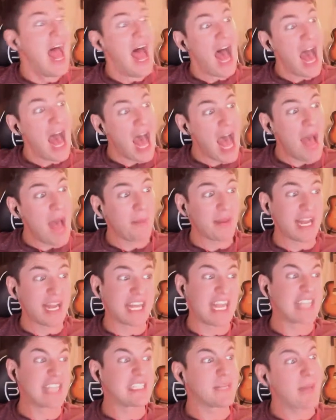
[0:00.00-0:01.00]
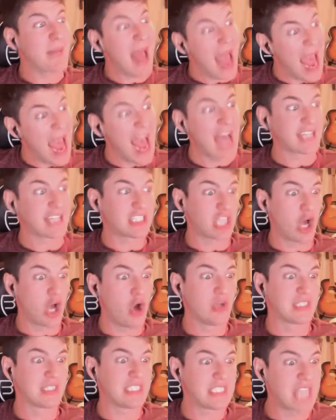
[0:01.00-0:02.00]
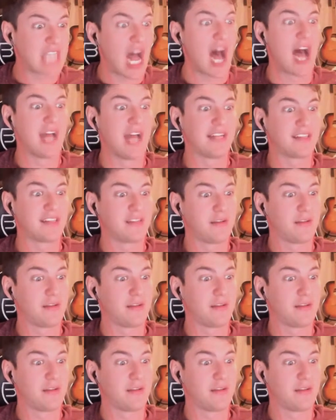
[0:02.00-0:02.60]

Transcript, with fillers: I'm going to get some asshole studs.